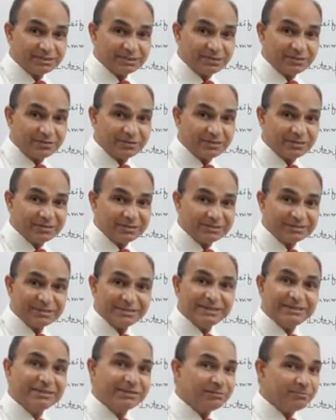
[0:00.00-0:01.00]
authorities,
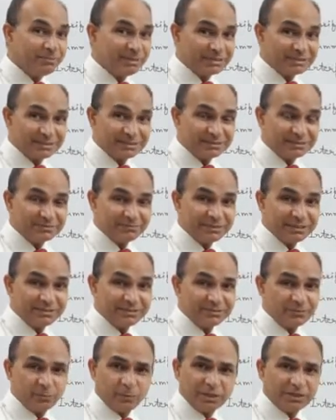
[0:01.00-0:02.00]

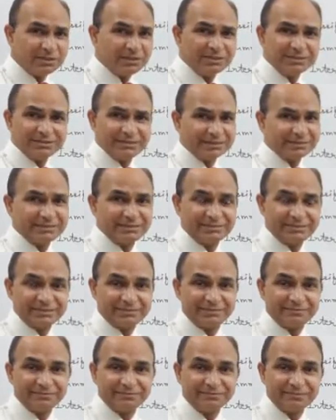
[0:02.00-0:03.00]
businessmen, workers,
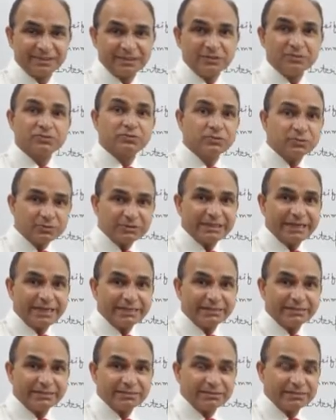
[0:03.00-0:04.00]
etc. so
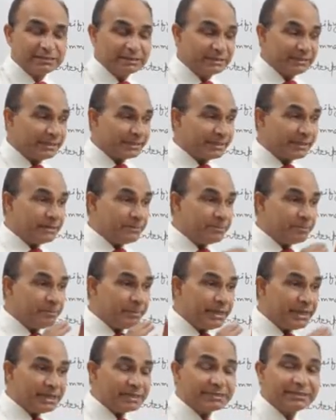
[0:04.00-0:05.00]
that they can
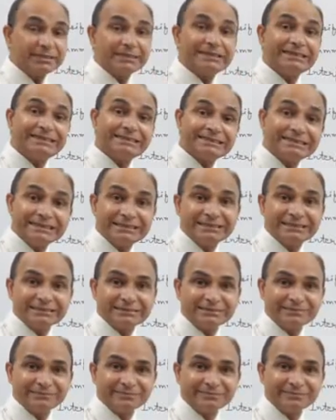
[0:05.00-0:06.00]
make their
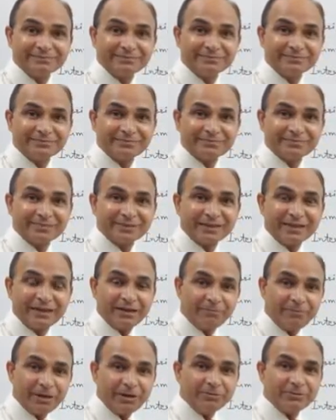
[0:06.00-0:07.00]
decision
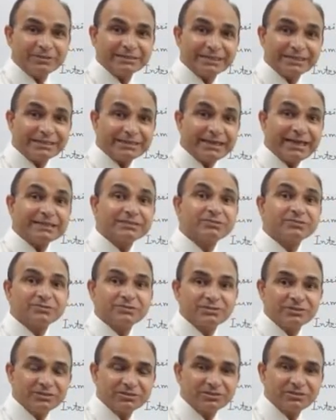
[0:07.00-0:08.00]
about their
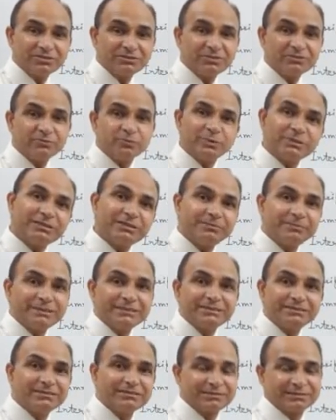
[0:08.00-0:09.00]
association with the
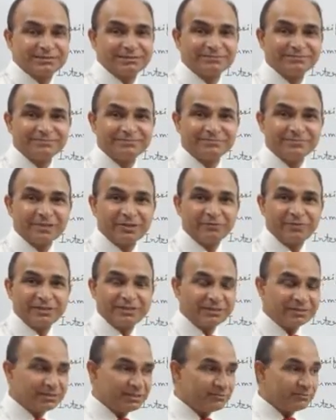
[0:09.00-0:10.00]
business,
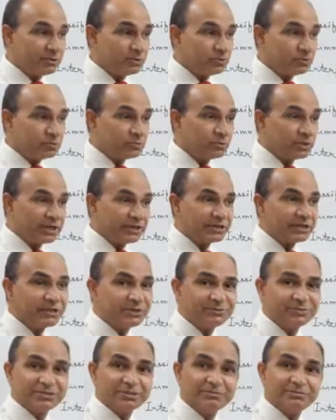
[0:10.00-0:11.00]
whether they want to
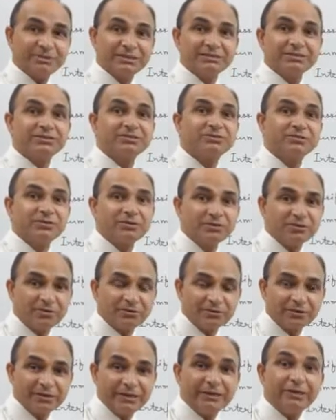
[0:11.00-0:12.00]
continue this business or
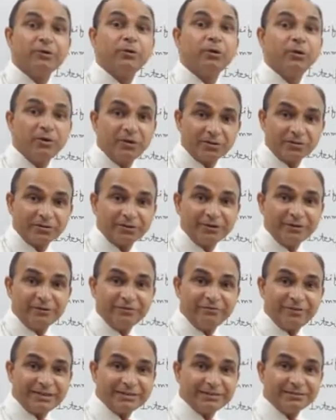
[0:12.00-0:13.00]
not, or
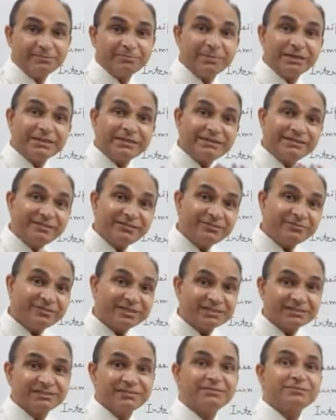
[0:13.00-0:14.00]
whether money
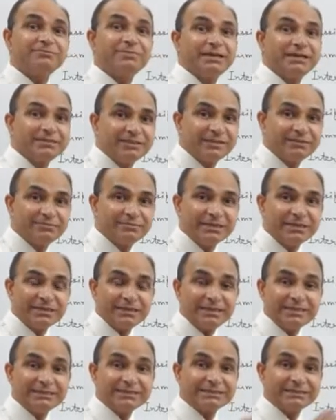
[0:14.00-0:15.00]
invested by them
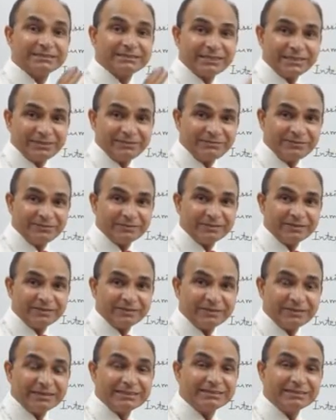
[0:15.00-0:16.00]
is safe
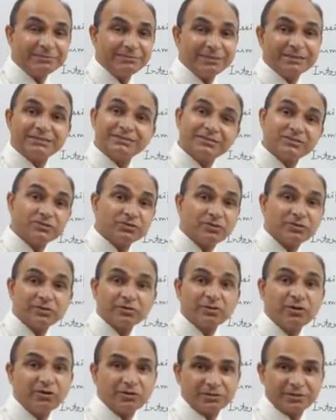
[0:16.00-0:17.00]
in the business or
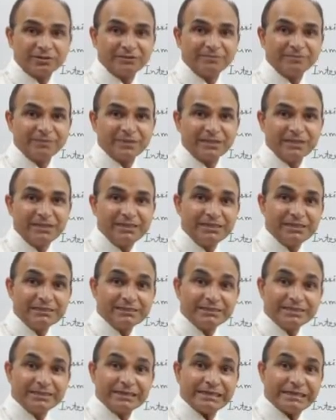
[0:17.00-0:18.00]
not. It is
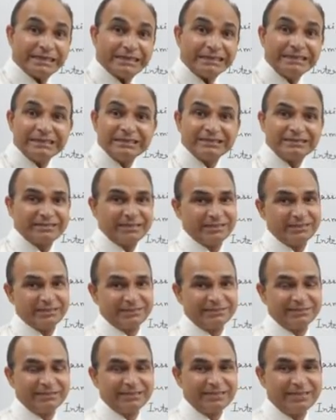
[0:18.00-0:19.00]
their legal right,
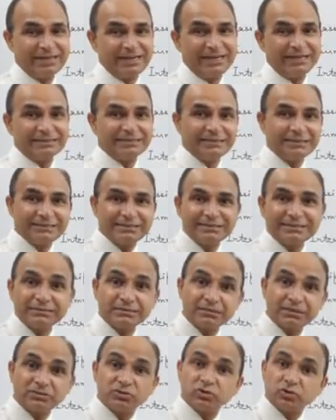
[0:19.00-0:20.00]
and this is
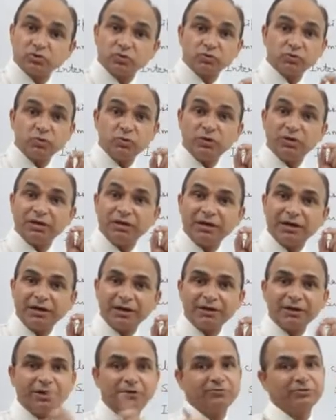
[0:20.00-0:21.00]
done through
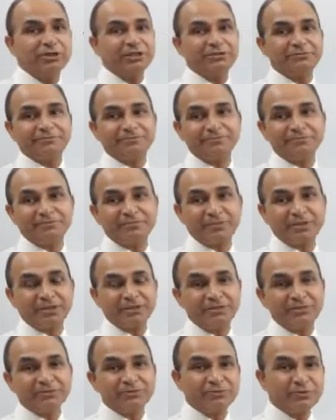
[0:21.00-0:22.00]
accounting.
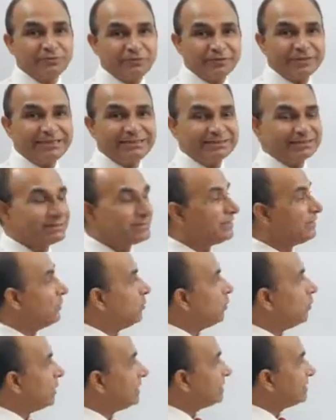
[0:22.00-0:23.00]
So friends,
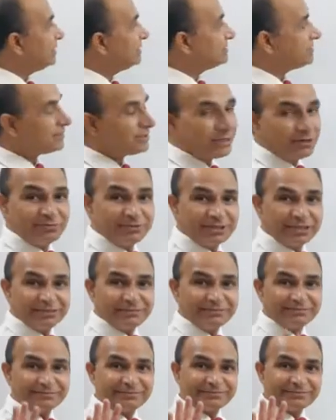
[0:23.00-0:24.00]
what is
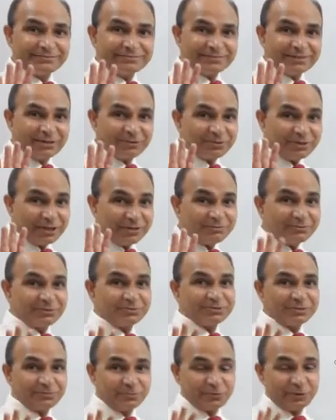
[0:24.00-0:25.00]
accounting? Now come to
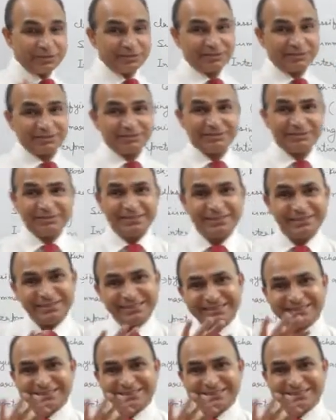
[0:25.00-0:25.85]
the point. In a